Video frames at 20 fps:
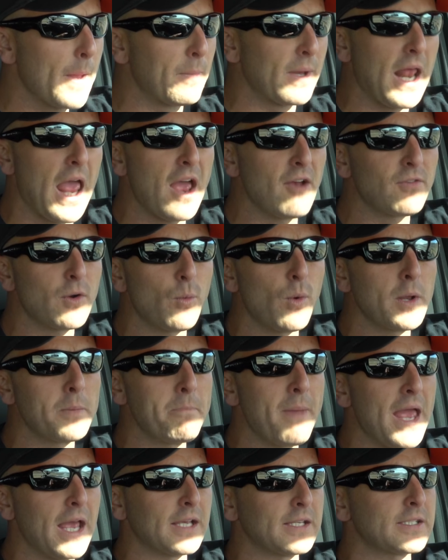But
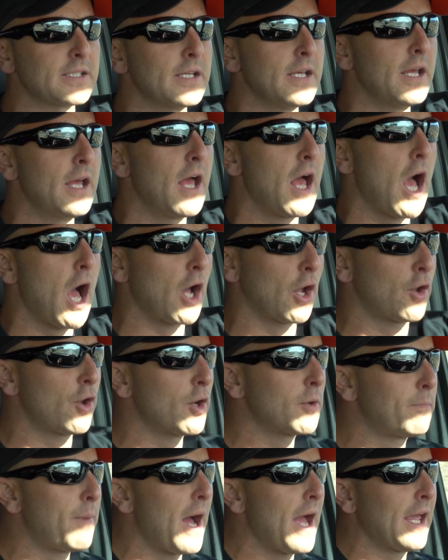everyone makes a
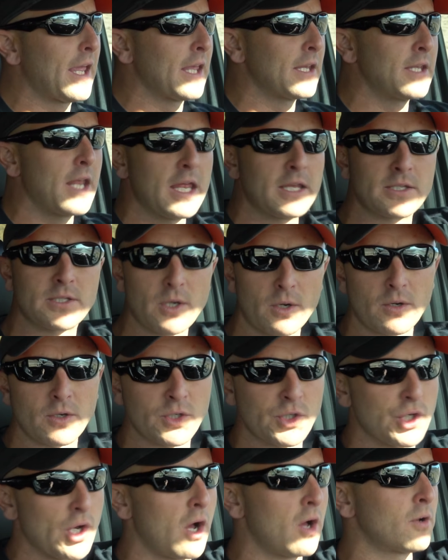good bike in, in
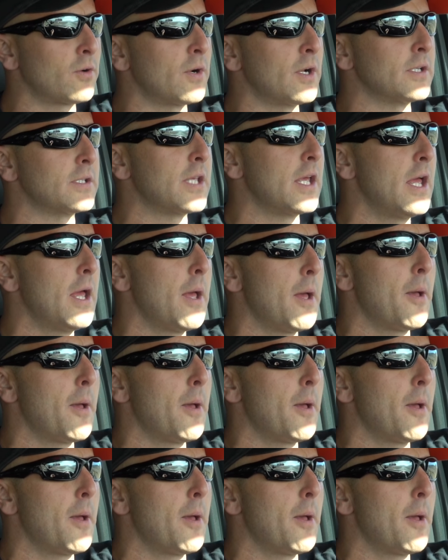certain genres.